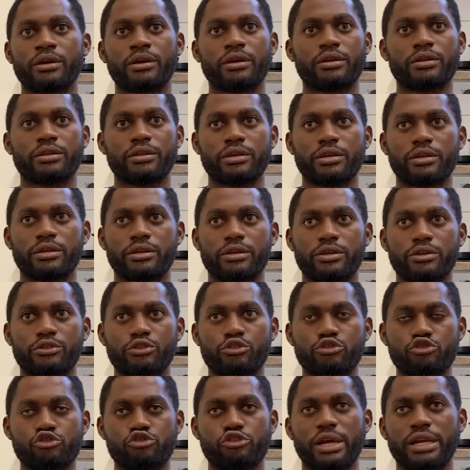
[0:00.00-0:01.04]
they
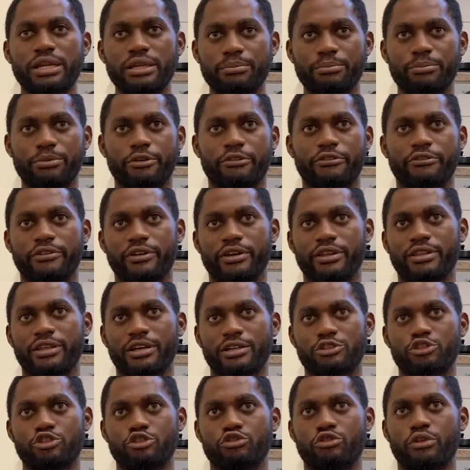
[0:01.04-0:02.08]
usually prefer
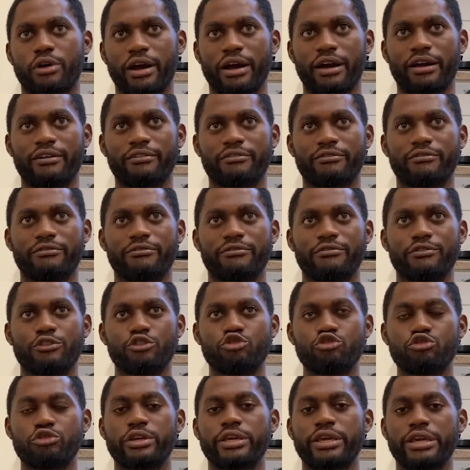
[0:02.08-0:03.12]
that you have
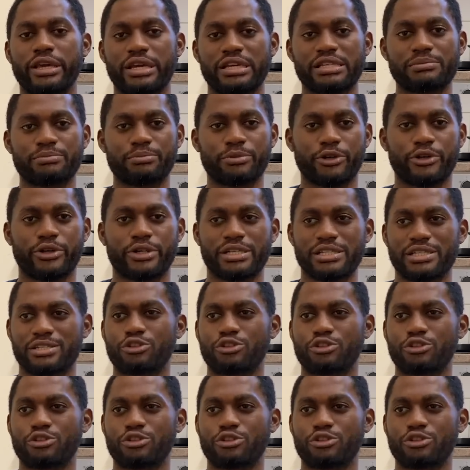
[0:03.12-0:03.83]
UK experience,